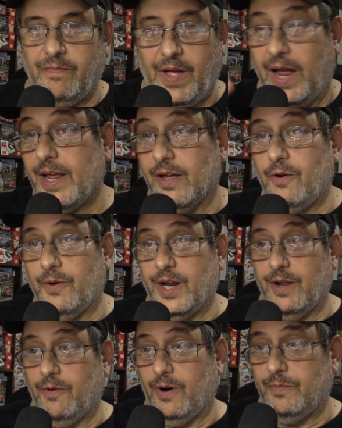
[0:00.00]
I ain't going
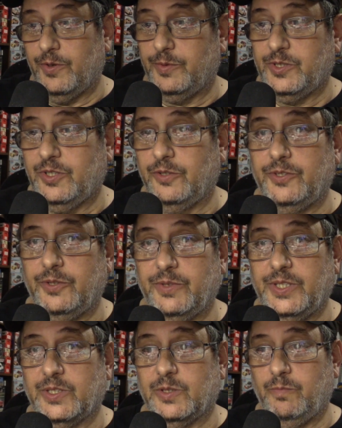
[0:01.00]
anywhere. I'm still
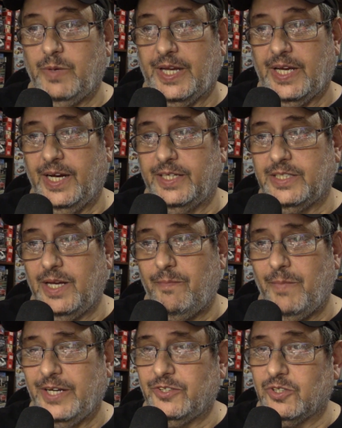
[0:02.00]
doing this. My content
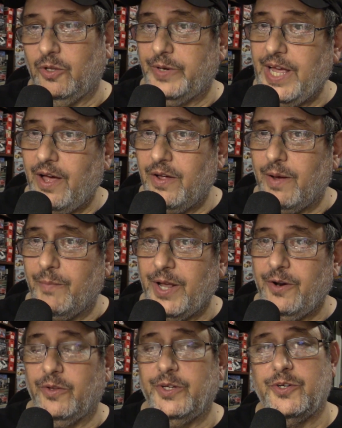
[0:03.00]
might slow down. I
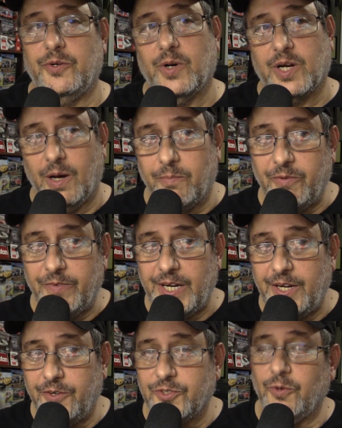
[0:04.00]
might only do a couple
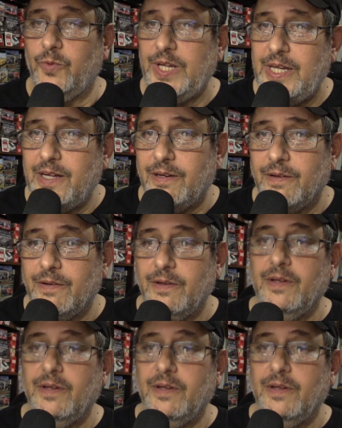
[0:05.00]
videos a week.